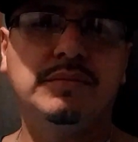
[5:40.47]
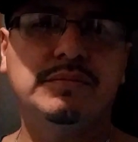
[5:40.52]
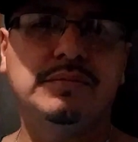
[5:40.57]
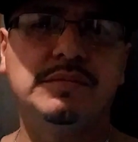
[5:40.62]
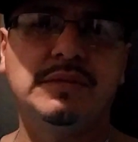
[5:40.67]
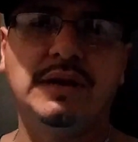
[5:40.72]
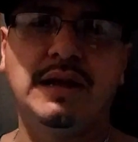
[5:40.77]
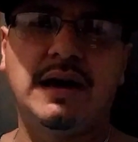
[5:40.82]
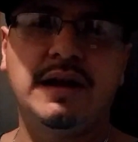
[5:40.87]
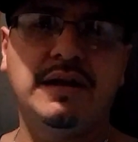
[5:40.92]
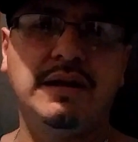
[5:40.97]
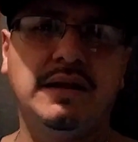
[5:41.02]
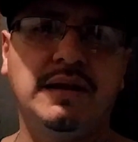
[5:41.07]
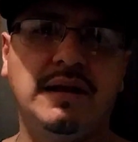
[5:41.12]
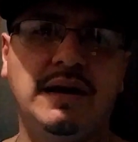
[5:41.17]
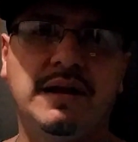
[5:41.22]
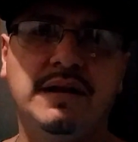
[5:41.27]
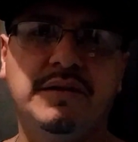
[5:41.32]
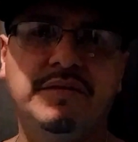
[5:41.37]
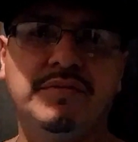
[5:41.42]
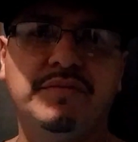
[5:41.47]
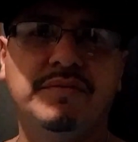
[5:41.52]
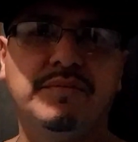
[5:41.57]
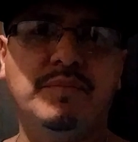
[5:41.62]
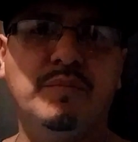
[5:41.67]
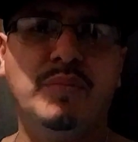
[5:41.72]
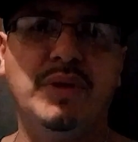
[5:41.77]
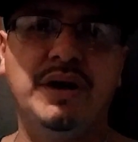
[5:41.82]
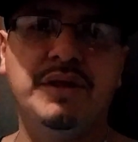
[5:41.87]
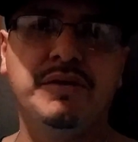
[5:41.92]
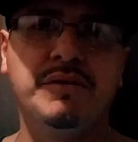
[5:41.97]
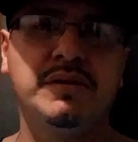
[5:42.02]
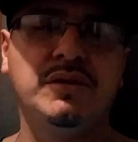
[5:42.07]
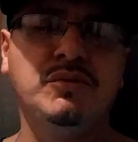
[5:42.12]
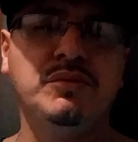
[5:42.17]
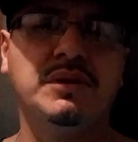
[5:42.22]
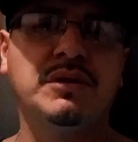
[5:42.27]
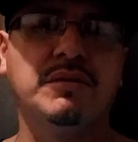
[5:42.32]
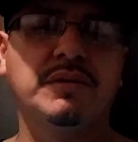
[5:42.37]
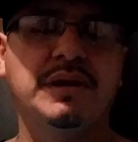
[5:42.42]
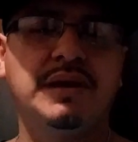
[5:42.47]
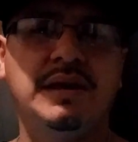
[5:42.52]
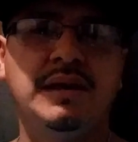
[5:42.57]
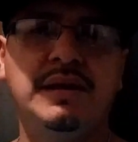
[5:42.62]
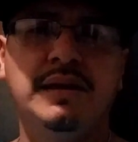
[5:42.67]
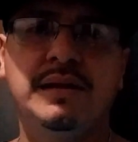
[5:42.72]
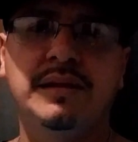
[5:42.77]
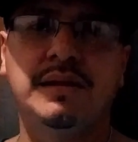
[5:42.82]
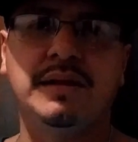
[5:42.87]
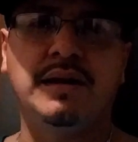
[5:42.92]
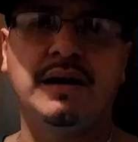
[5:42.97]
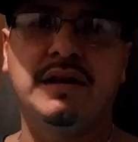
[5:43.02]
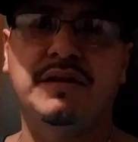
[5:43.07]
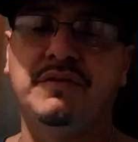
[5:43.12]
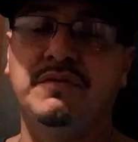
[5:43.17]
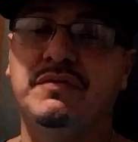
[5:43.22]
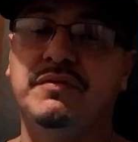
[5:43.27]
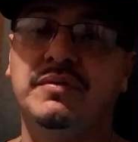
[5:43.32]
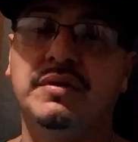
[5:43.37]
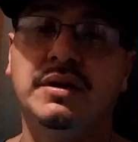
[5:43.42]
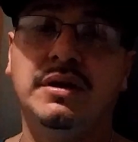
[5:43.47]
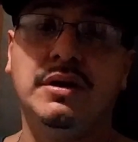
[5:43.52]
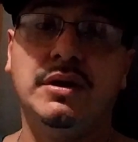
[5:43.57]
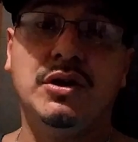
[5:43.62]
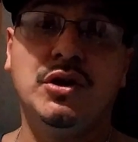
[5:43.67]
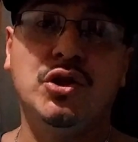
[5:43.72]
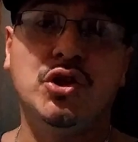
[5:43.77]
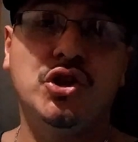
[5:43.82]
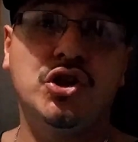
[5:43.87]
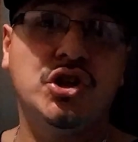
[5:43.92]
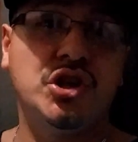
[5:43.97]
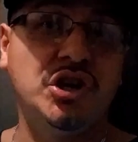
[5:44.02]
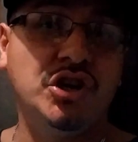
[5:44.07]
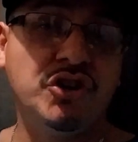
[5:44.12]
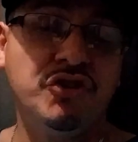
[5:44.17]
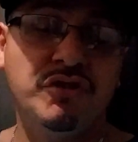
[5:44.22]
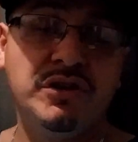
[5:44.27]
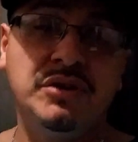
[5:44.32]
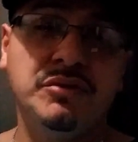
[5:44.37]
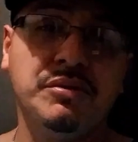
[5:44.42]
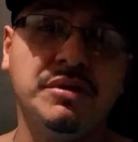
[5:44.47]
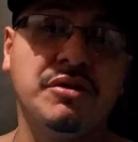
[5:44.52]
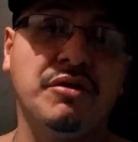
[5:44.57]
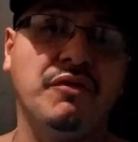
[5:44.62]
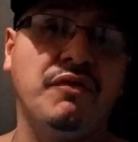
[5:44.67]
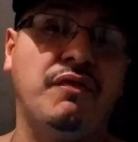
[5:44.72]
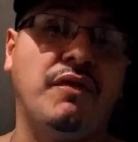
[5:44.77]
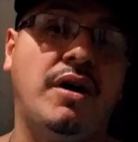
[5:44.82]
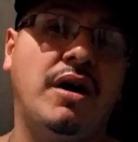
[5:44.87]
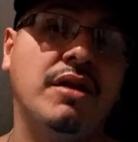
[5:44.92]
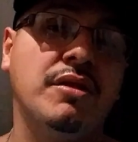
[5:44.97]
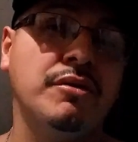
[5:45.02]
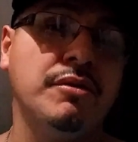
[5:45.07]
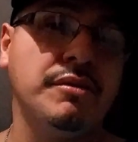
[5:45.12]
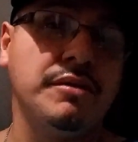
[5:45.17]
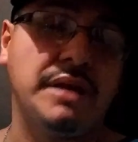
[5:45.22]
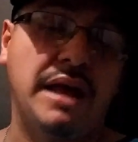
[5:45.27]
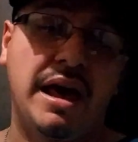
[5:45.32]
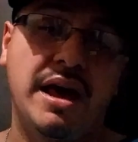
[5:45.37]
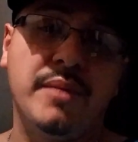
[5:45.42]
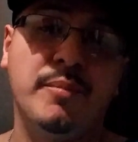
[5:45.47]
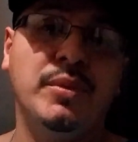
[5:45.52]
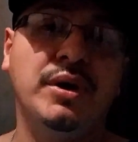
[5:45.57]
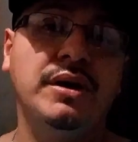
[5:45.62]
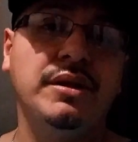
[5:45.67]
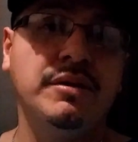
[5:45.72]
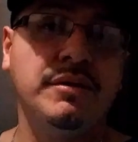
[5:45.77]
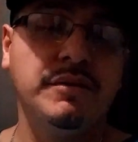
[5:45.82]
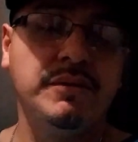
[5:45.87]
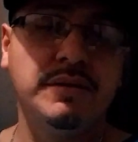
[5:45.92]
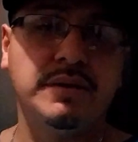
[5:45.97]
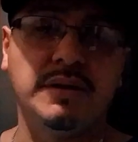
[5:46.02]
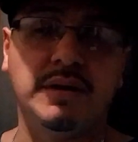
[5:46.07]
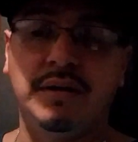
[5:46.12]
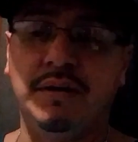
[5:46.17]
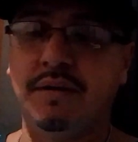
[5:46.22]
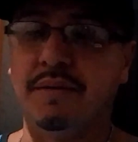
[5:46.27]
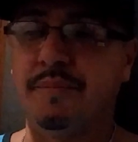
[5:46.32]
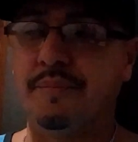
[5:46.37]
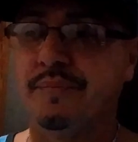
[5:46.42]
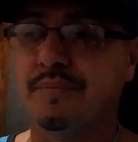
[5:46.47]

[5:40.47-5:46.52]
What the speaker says: a lot of mothers lose their kids, a lot of children lose their fathers and mothers. A